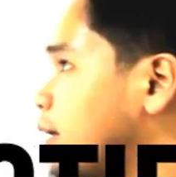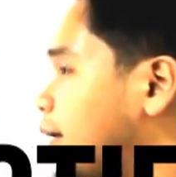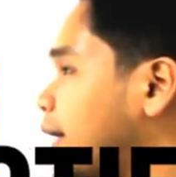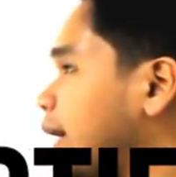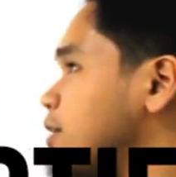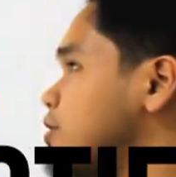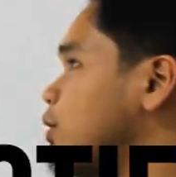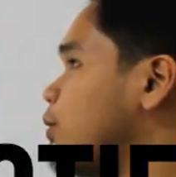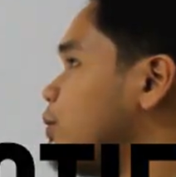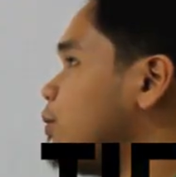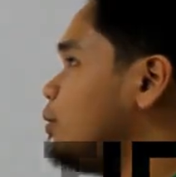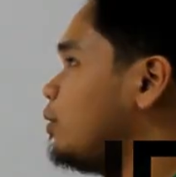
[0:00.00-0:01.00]
Okay,
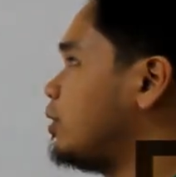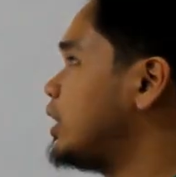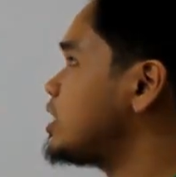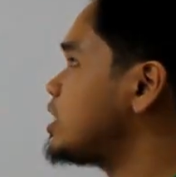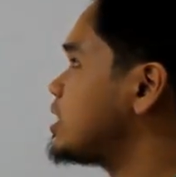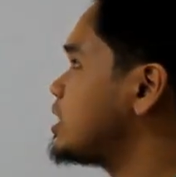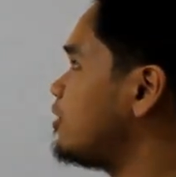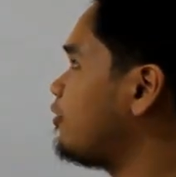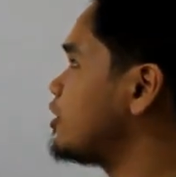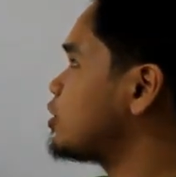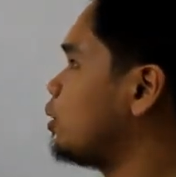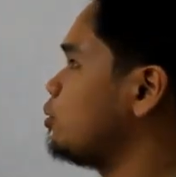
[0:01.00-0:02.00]
so this
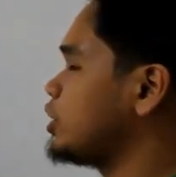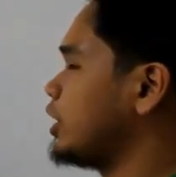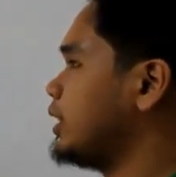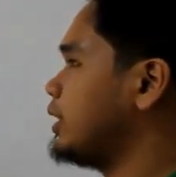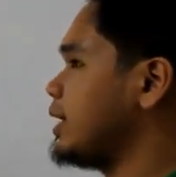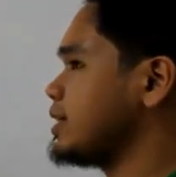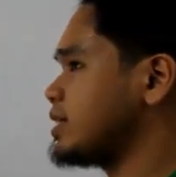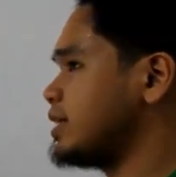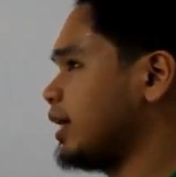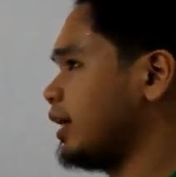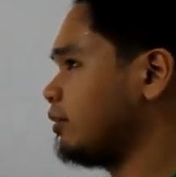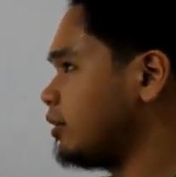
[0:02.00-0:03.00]
difference quotient is
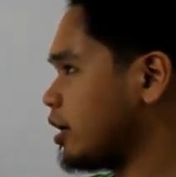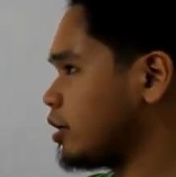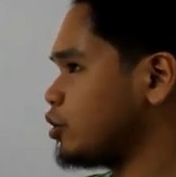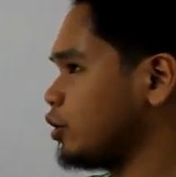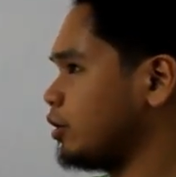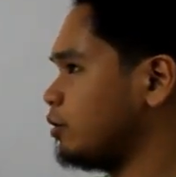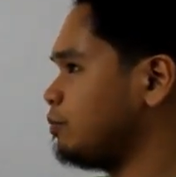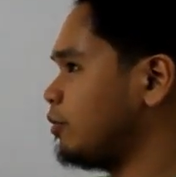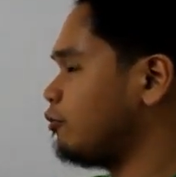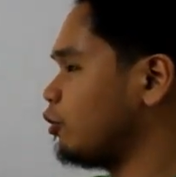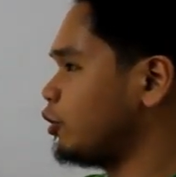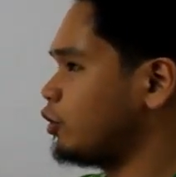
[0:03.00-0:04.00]
the introduction
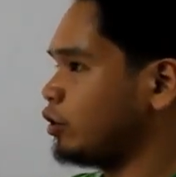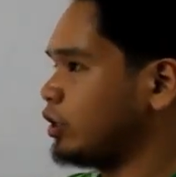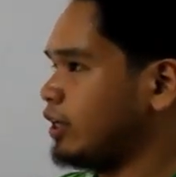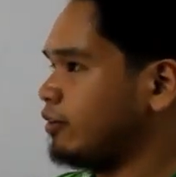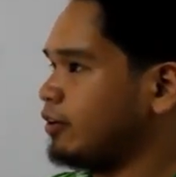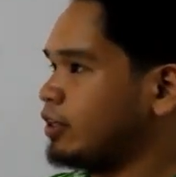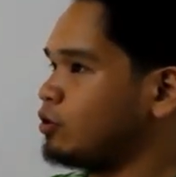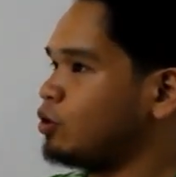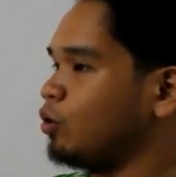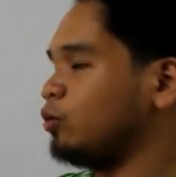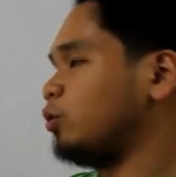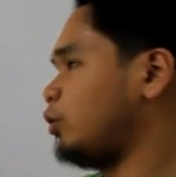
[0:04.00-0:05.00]
before you could even
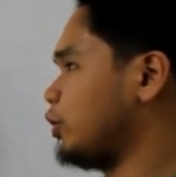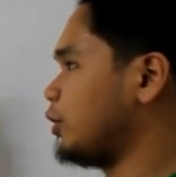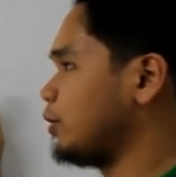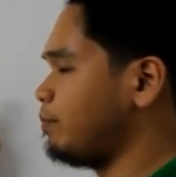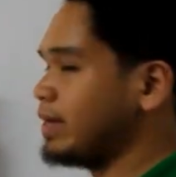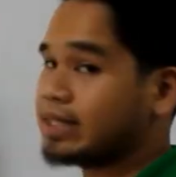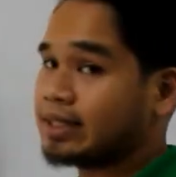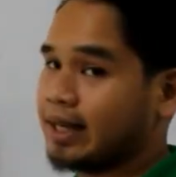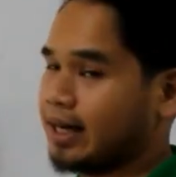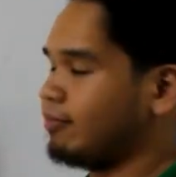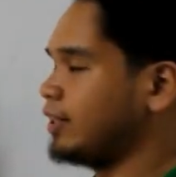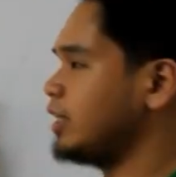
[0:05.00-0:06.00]
go to your basic
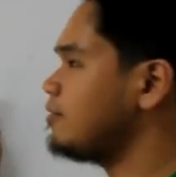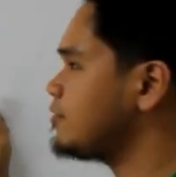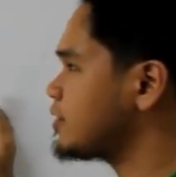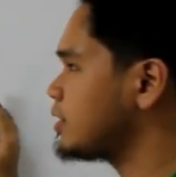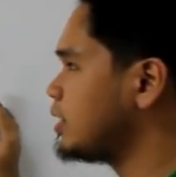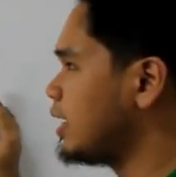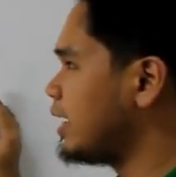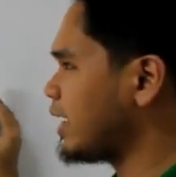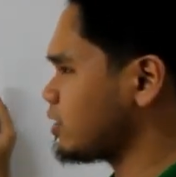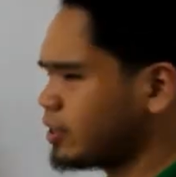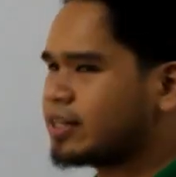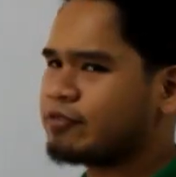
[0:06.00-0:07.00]
derivatives.
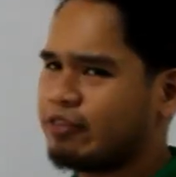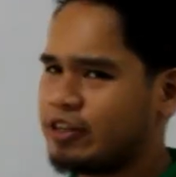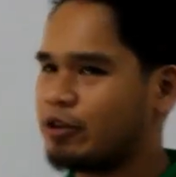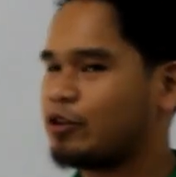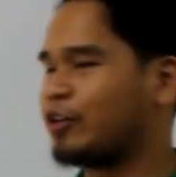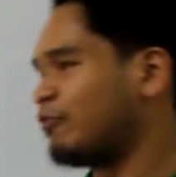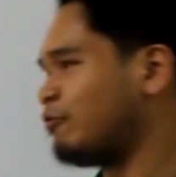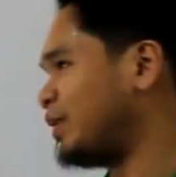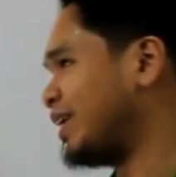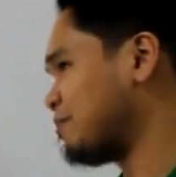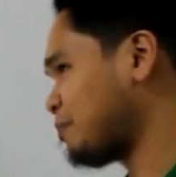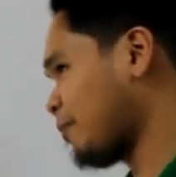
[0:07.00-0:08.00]
Actually, this video should have
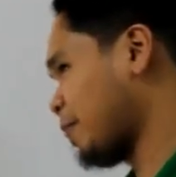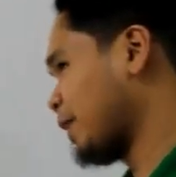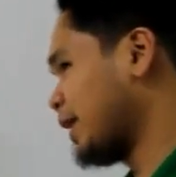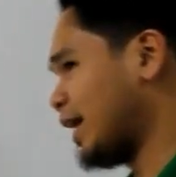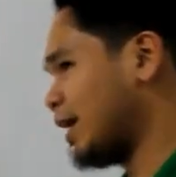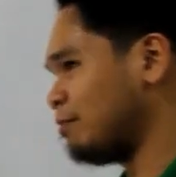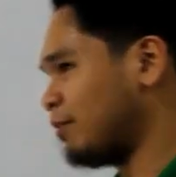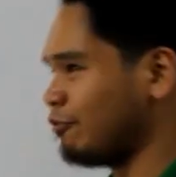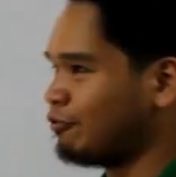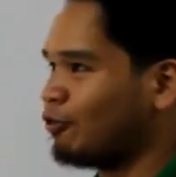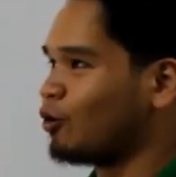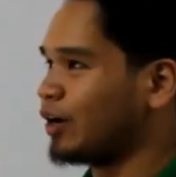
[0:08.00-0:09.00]
been
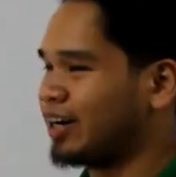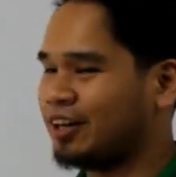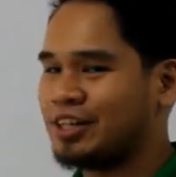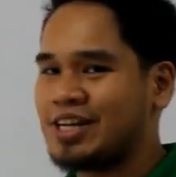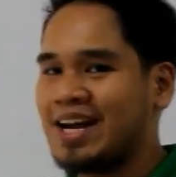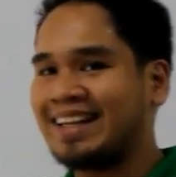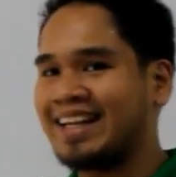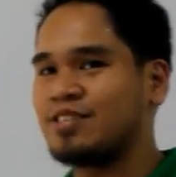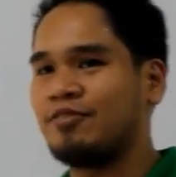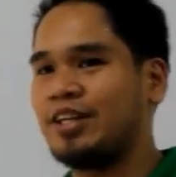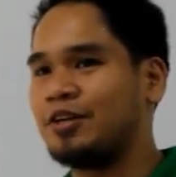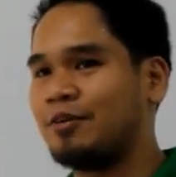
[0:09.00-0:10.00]
before Jetman's
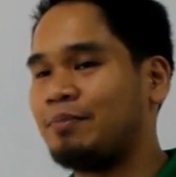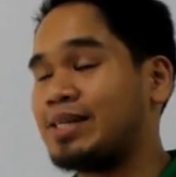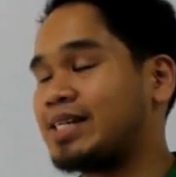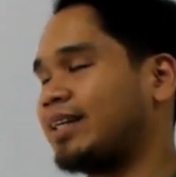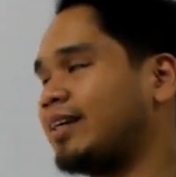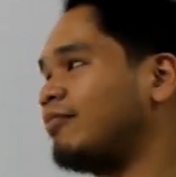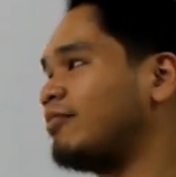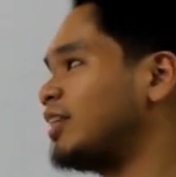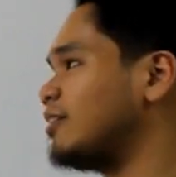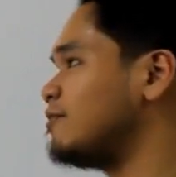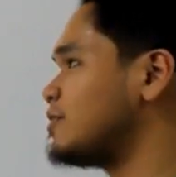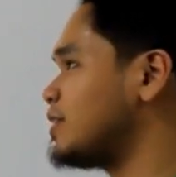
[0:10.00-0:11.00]
video on basic
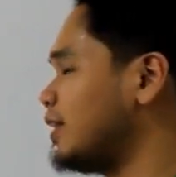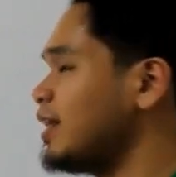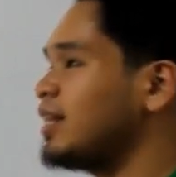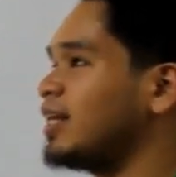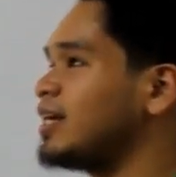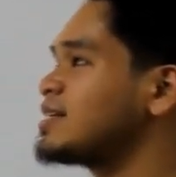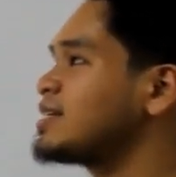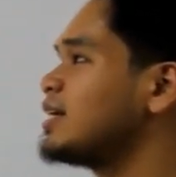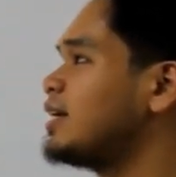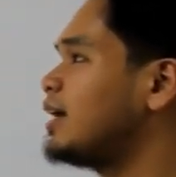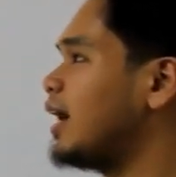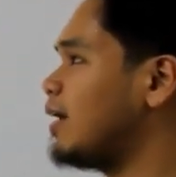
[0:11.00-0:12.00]
derivatives. Nonetheless,
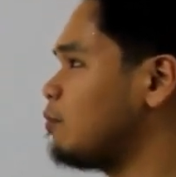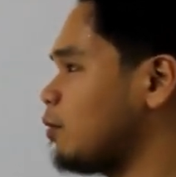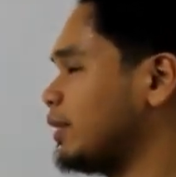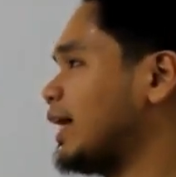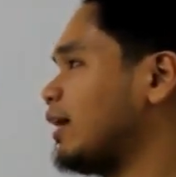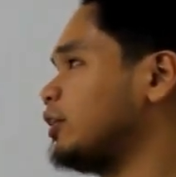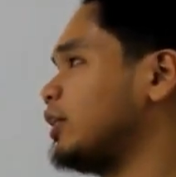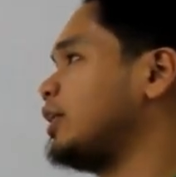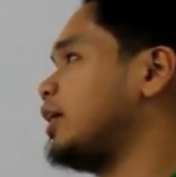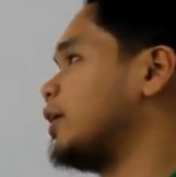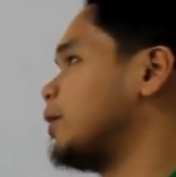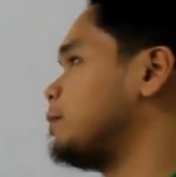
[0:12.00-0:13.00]
we will tackle that
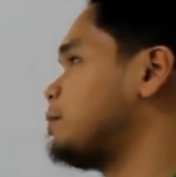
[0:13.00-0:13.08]
here.